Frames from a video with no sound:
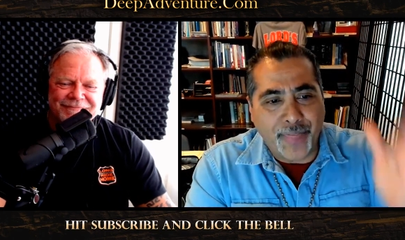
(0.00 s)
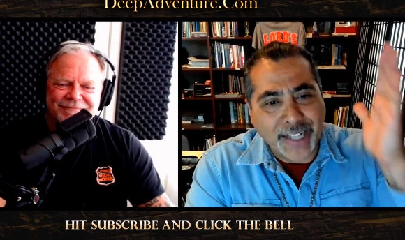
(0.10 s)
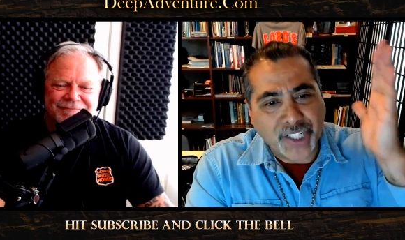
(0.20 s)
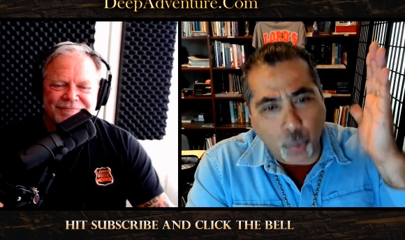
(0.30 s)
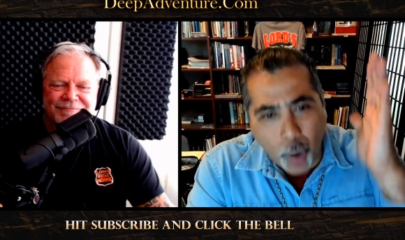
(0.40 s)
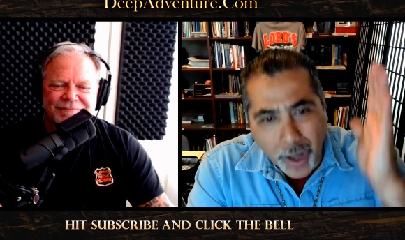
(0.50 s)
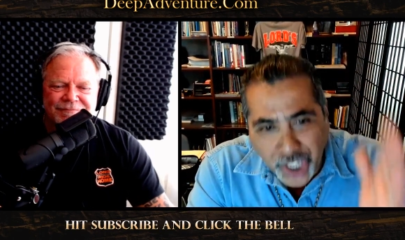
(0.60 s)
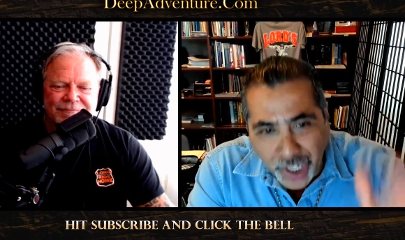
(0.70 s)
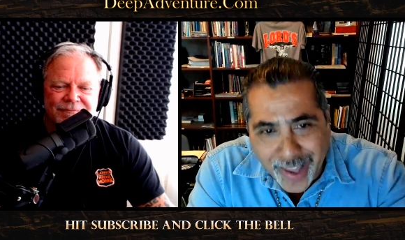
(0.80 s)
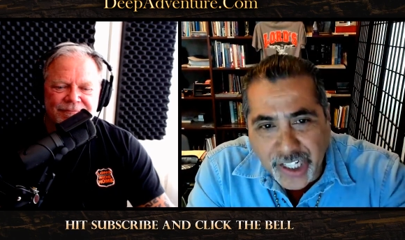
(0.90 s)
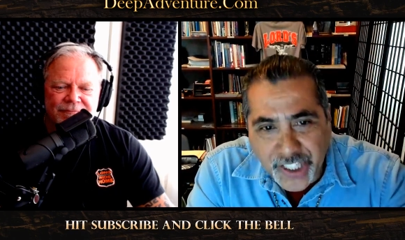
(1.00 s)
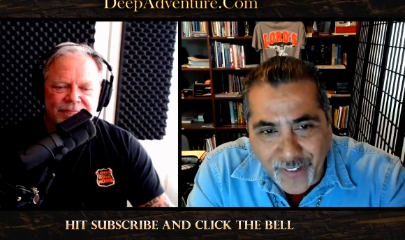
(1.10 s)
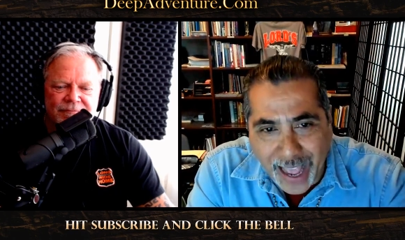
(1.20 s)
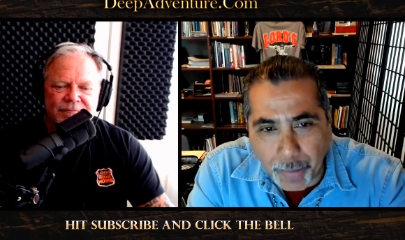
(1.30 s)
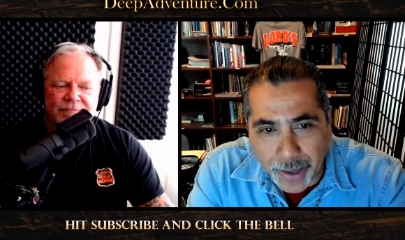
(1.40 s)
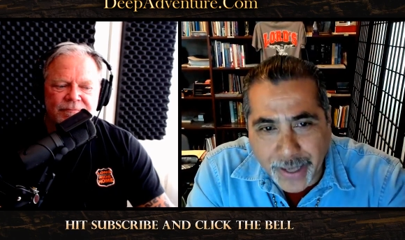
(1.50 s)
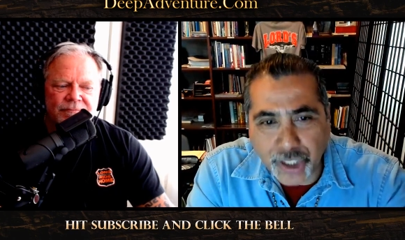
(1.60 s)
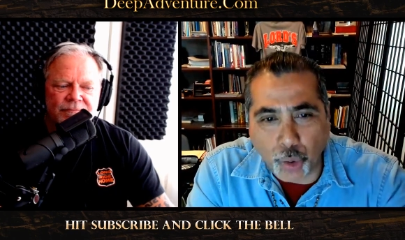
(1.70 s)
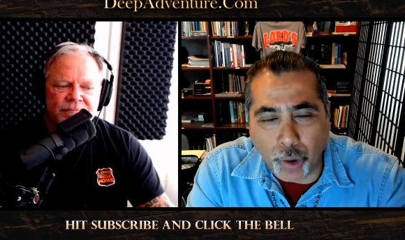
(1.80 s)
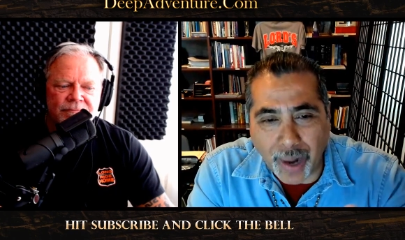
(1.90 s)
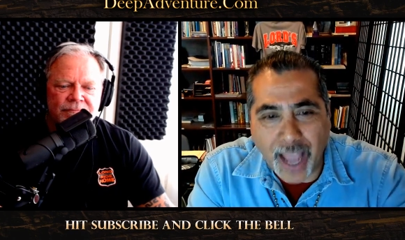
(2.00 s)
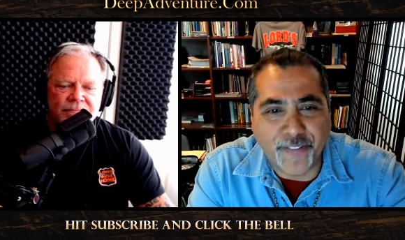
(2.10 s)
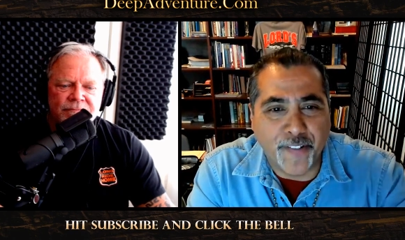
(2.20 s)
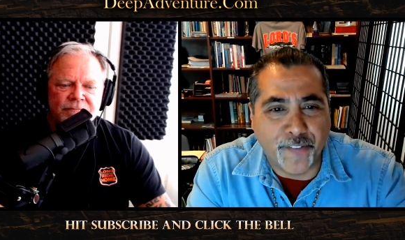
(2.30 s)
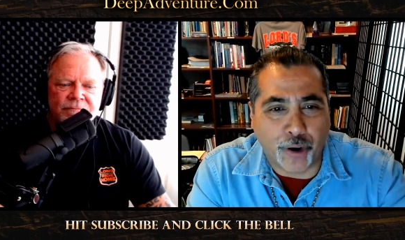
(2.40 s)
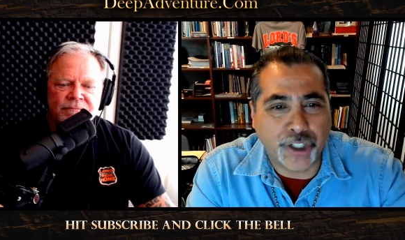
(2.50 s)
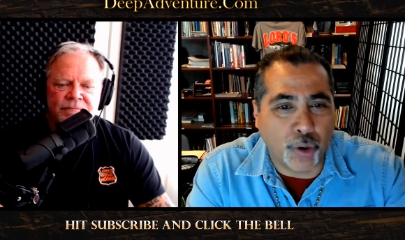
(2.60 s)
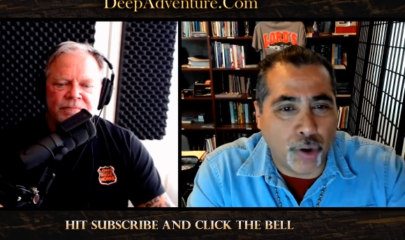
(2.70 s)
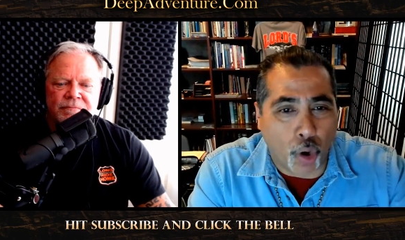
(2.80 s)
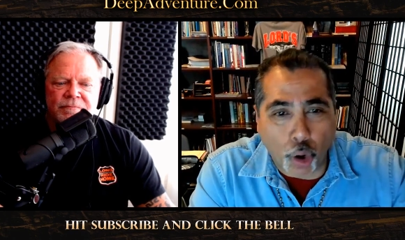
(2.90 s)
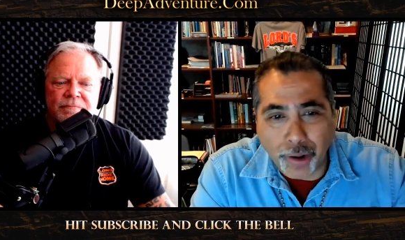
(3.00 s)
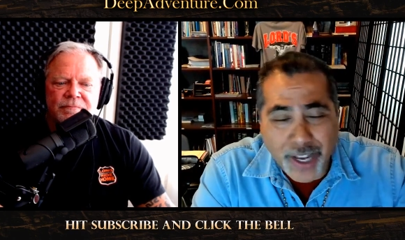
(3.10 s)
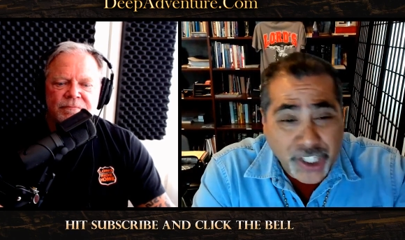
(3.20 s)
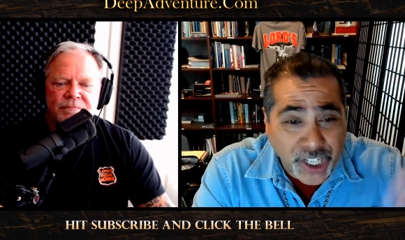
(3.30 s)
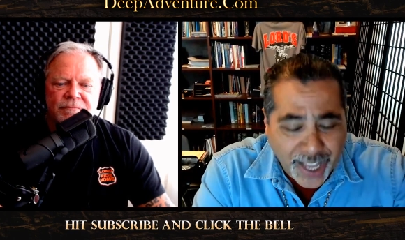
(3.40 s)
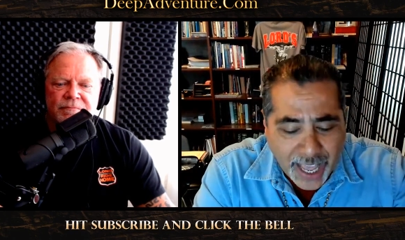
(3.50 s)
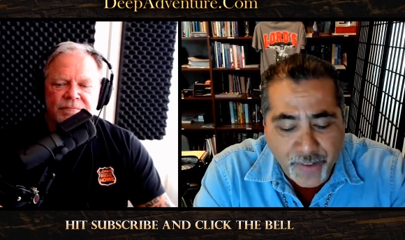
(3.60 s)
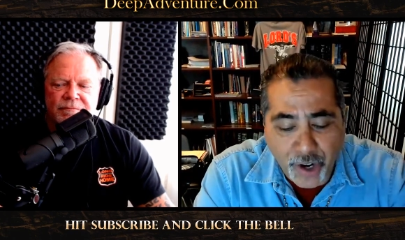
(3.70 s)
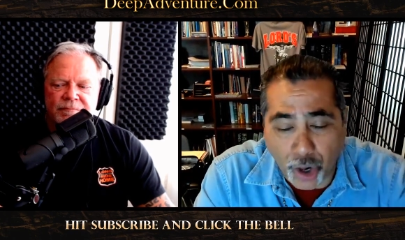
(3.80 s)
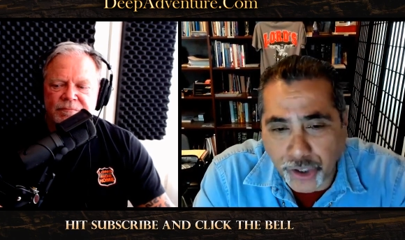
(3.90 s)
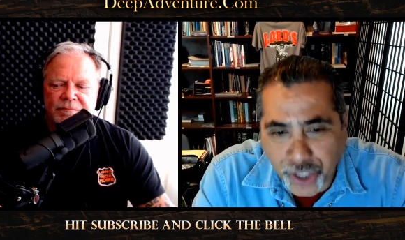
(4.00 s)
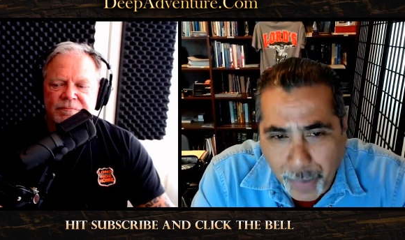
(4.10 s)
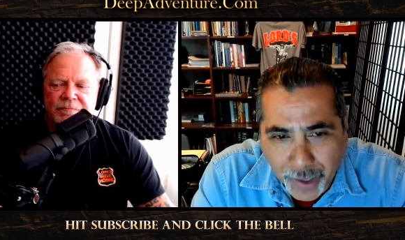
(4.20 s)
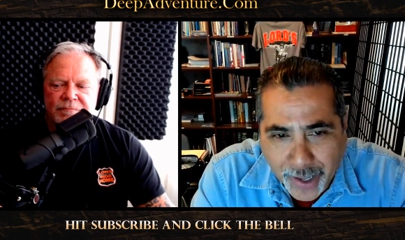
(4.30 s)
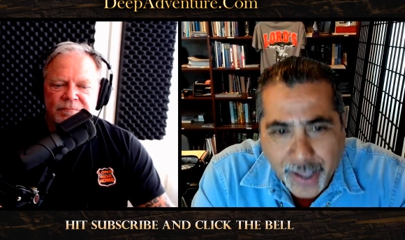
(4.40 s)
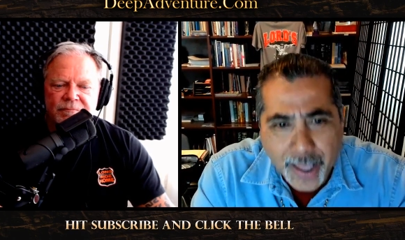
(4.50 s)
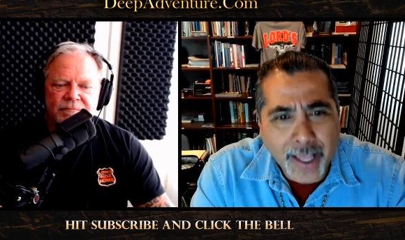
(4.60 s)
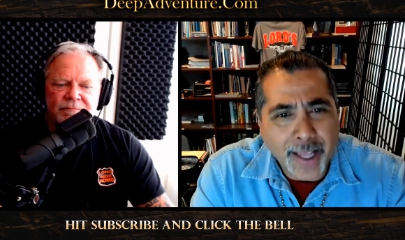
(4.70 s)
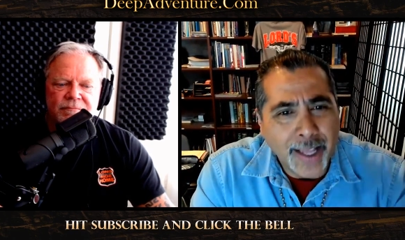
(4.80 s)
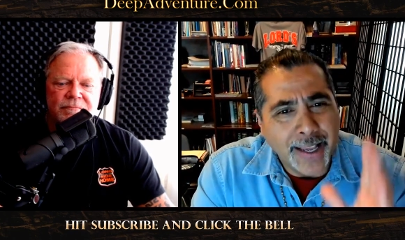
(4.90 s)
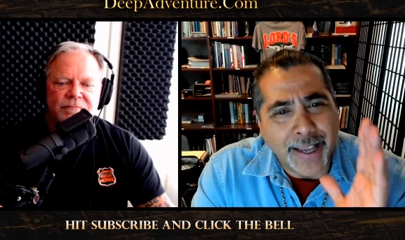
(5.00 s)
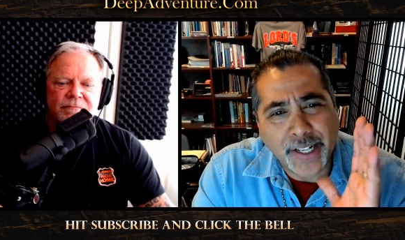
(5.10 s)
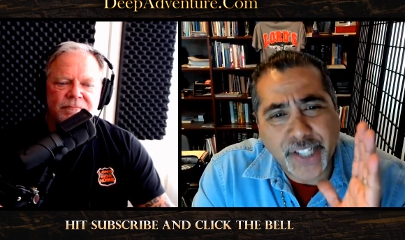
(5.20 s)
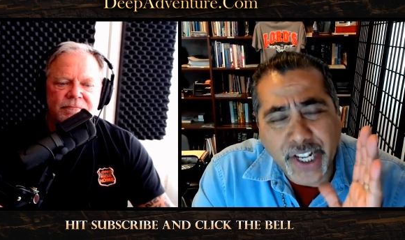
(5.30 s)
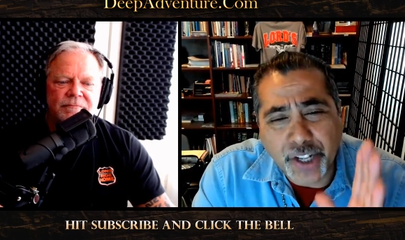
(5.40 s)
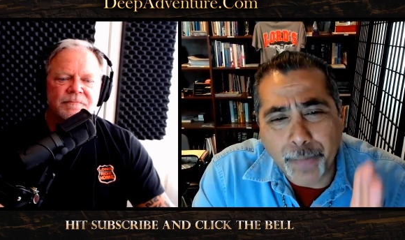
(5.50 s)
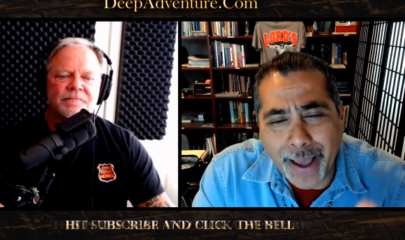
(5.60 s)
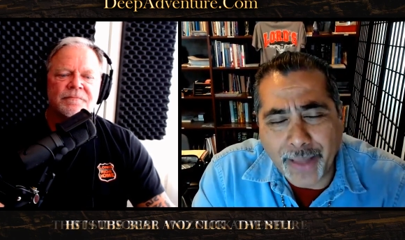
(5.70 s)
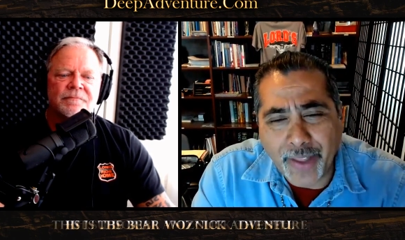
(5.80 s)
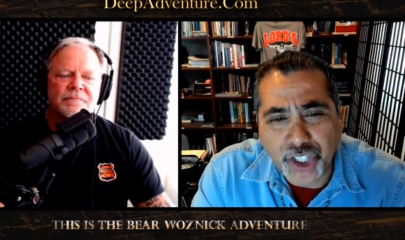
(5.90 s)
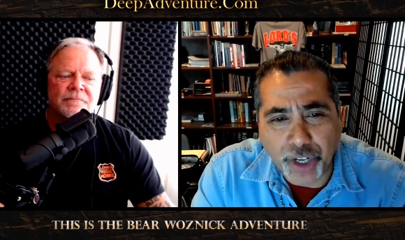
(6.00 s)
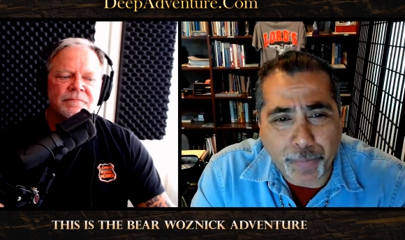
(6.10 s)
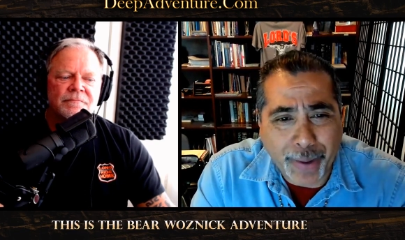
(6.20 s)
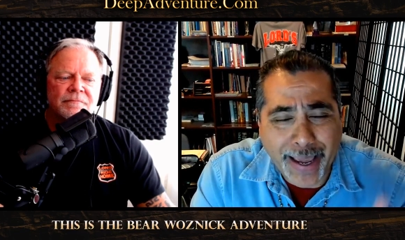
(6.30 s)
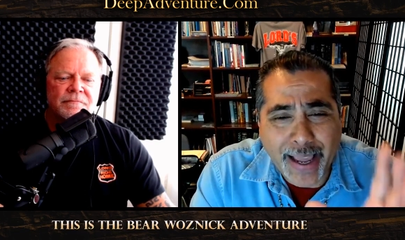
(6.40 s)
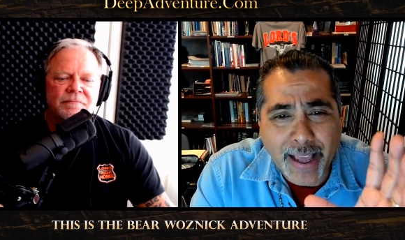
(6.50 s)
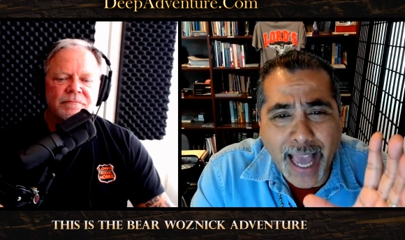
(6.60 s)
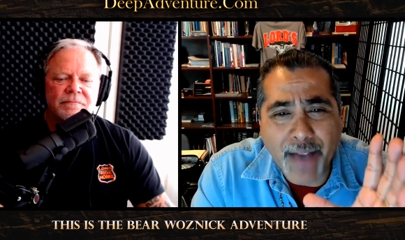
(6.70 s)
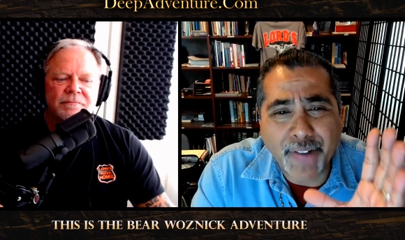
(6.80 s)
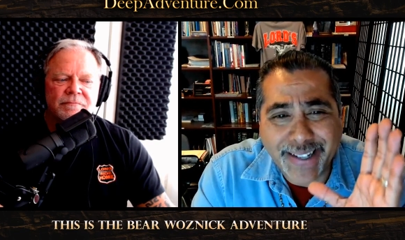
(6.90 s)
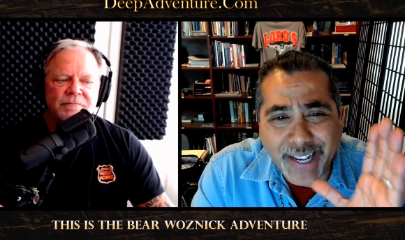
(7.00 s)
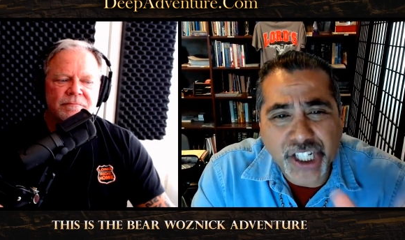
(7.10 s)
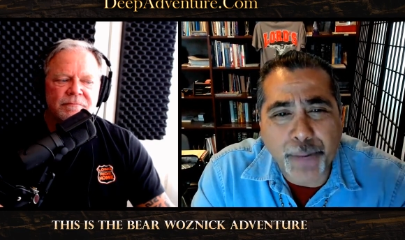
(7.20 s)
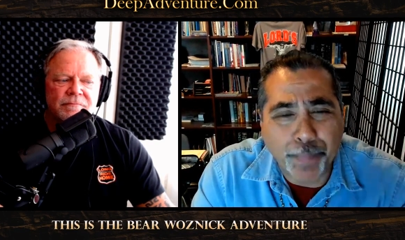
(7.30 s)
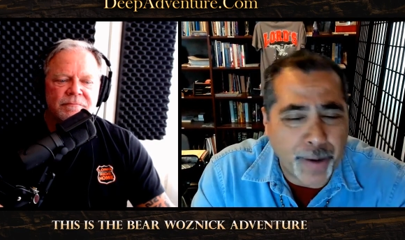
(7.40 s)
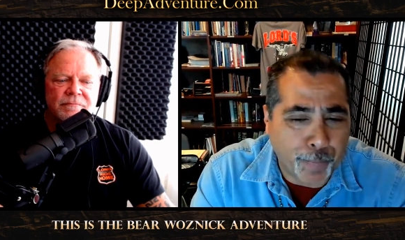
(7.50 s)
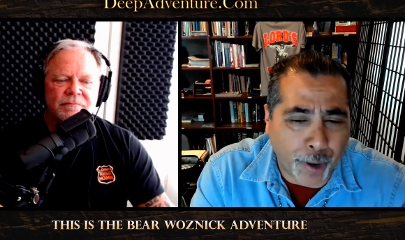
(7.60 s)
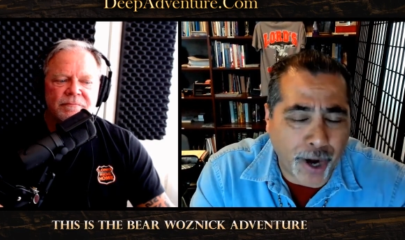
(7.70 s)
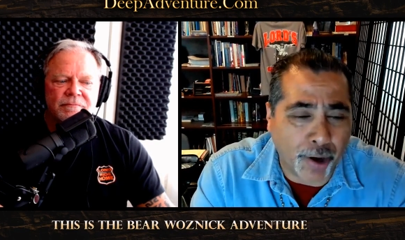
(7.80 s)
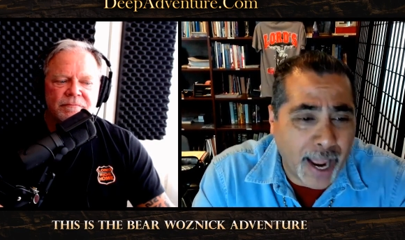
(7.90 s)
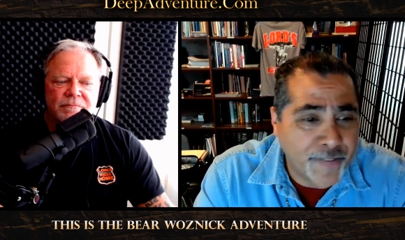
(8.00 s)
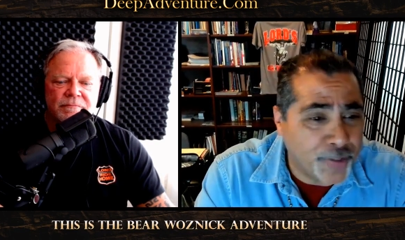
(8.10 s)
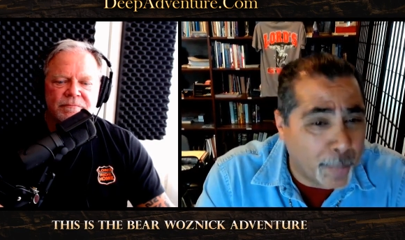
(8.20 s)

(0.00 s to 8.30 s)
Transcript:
Speaker 1: that wants to lead his family to a life of virtue and holiness into heaven ultimately is he's a man that should be have a disciplined prayer life.